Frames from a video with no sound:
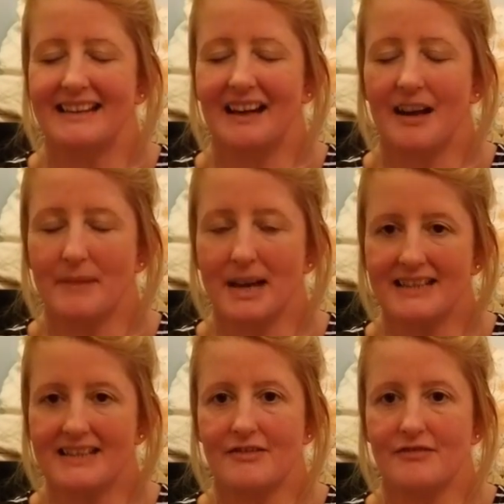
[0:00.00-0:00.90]
I
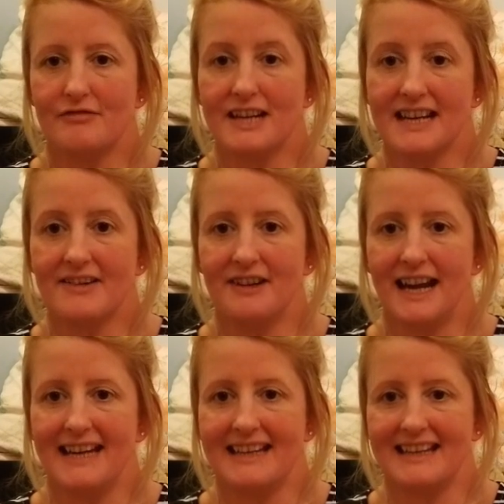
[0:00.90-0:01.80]
must
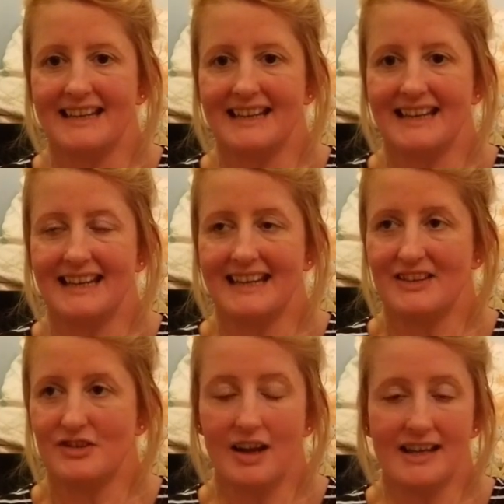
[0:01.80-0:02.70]
reiterate, it
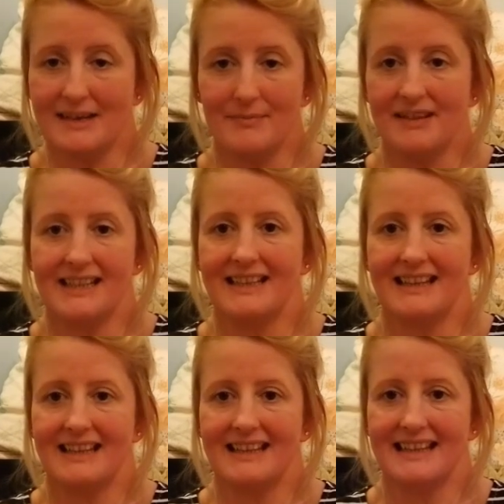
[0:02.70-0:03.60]
is not something
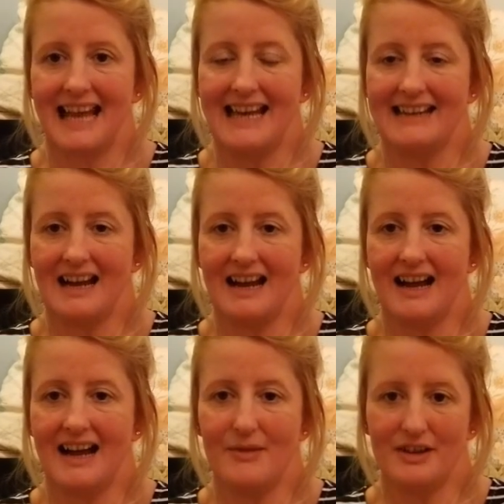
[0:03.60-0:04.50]
that
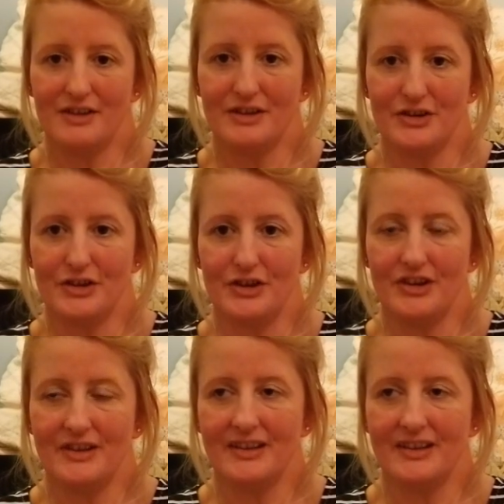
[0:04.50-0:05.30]
I want to do.